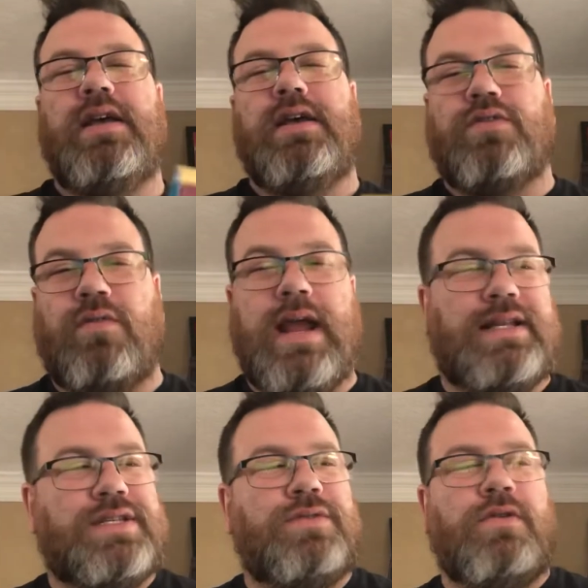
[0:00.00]

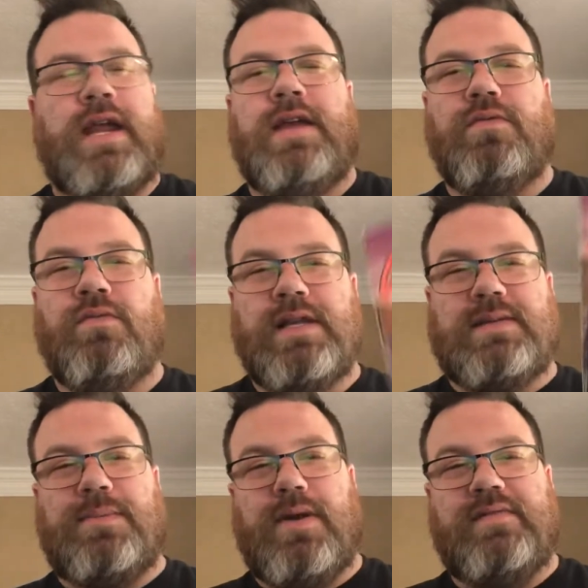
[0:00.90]
Great story.
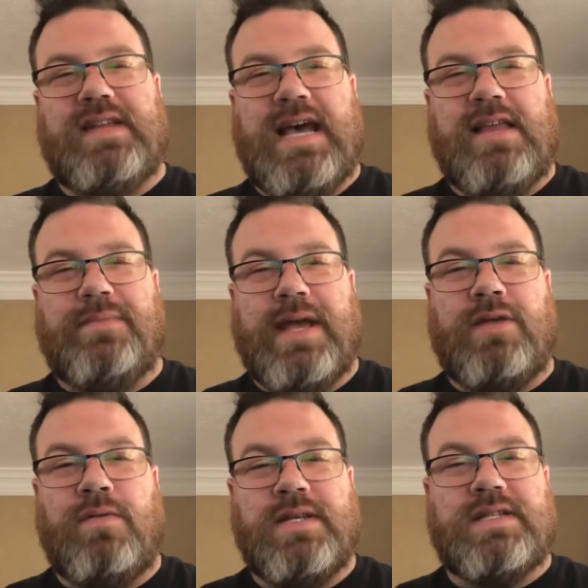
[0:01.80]
Whisper of Death by
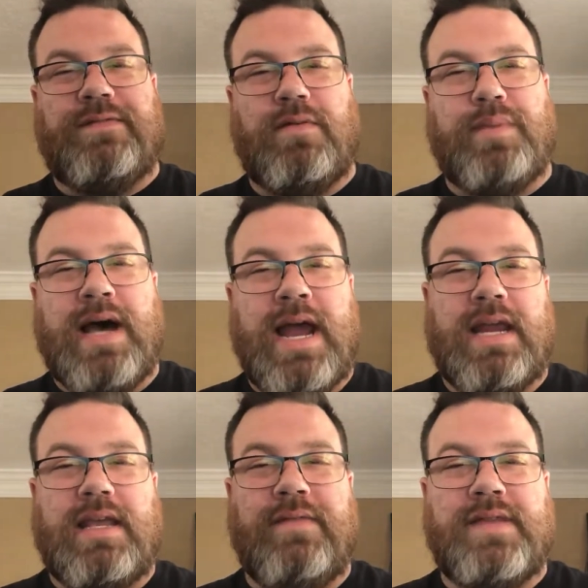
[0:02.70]
Christopher
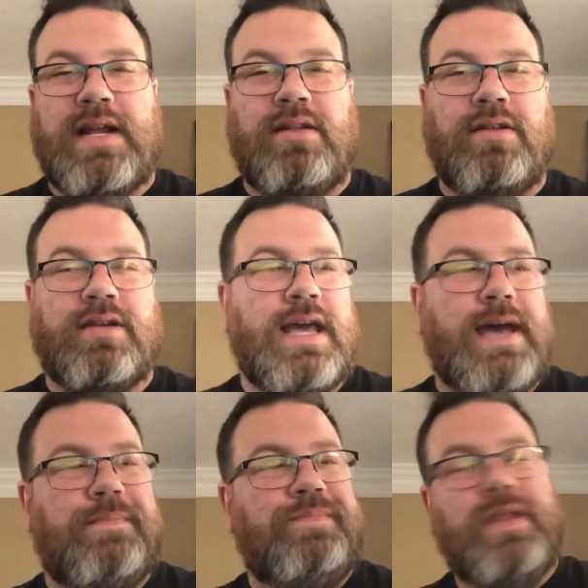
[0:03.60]
Pike. Give that a look at.